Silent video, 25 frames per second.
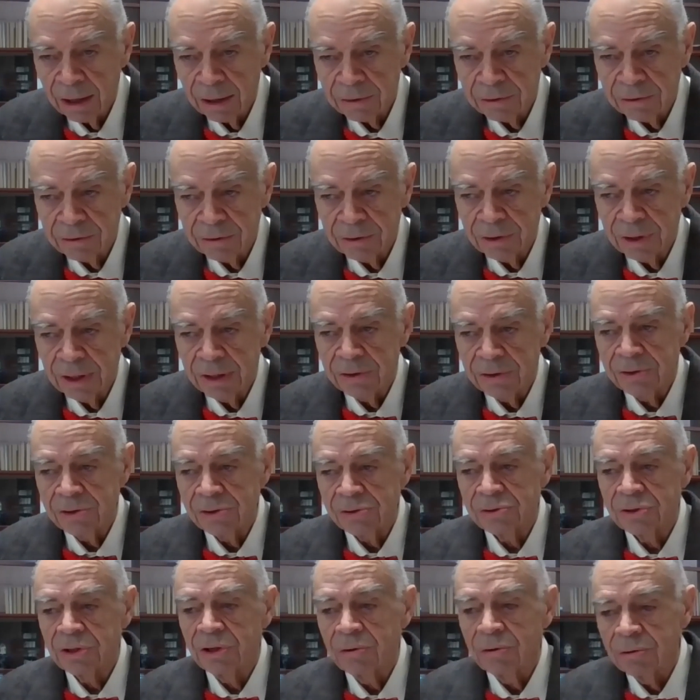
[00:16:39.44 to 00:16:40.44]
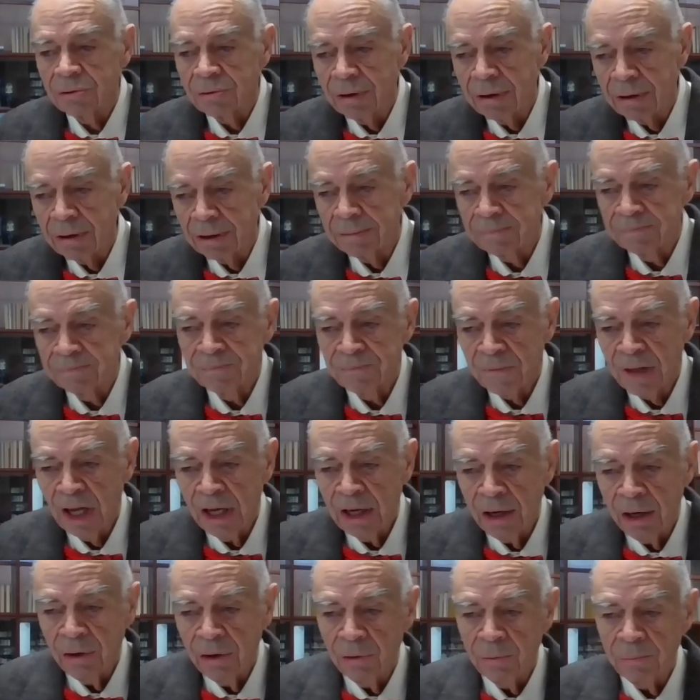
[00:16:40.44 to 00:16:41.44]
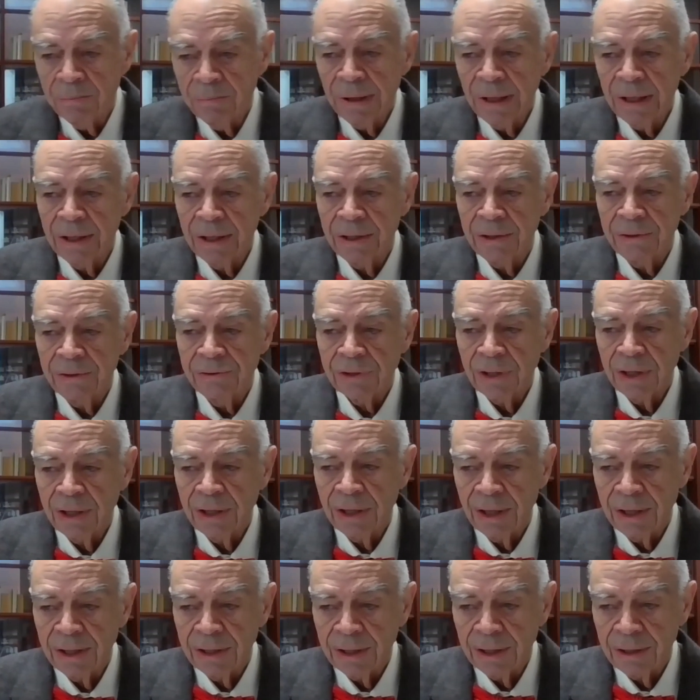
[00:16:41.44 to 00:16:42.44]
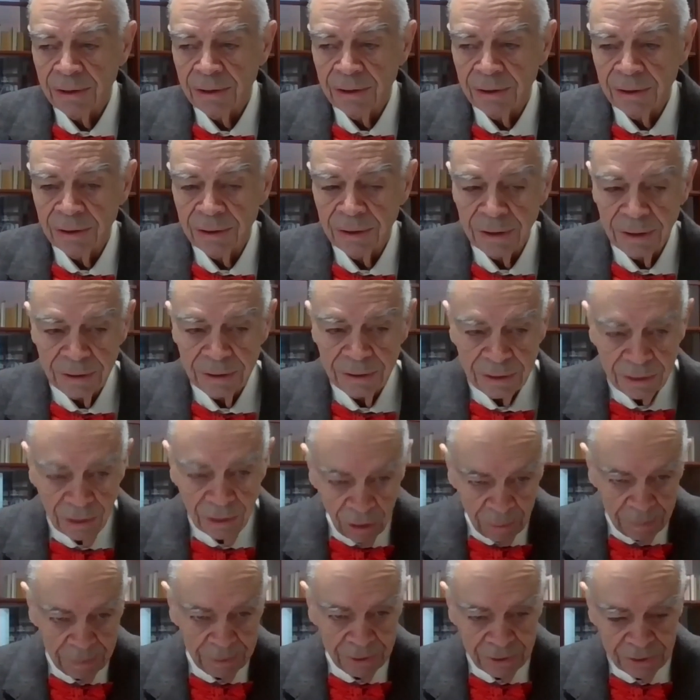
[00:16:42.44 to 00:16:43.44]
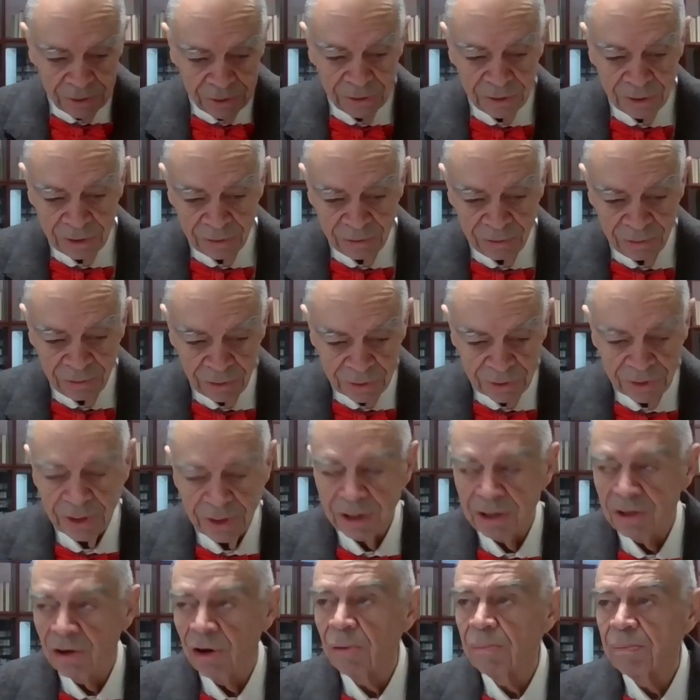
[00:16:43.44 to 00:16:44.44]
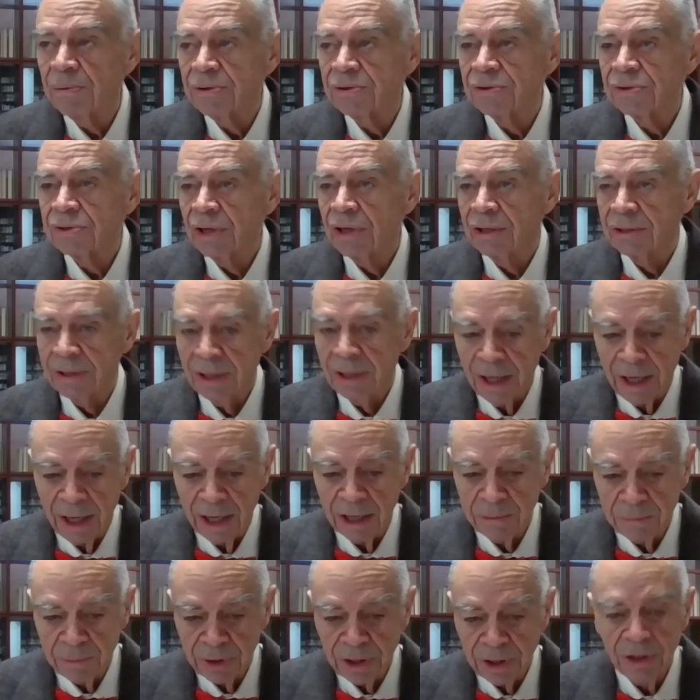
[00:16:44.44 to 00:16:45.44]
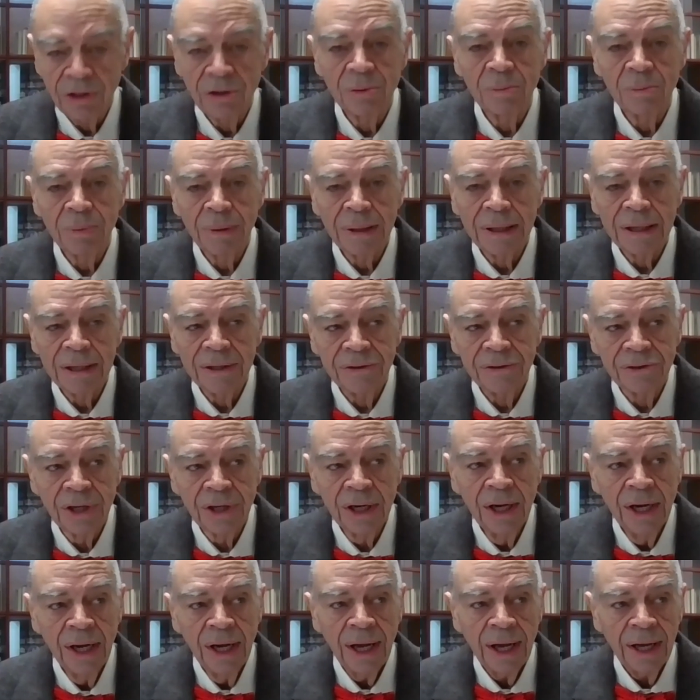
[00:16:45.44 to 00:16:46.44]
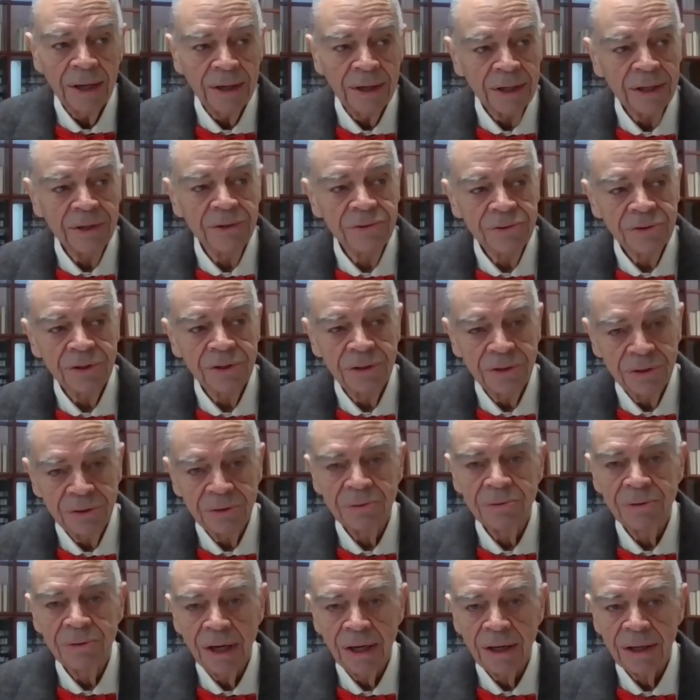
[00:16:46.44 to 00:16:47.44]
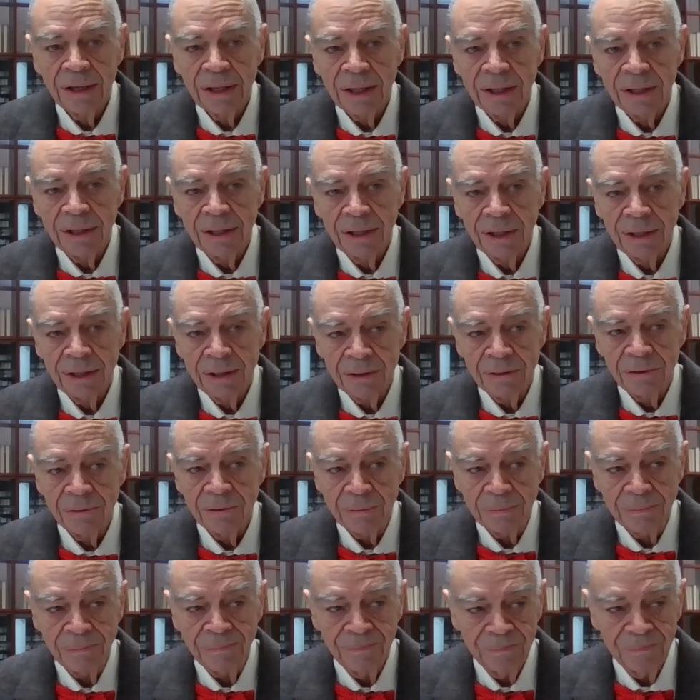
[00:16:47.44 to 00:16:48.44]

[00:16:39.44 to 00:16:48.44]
You can just go to our homepage, and it opens, the first thing it opens on the library homepage at ecu.edu.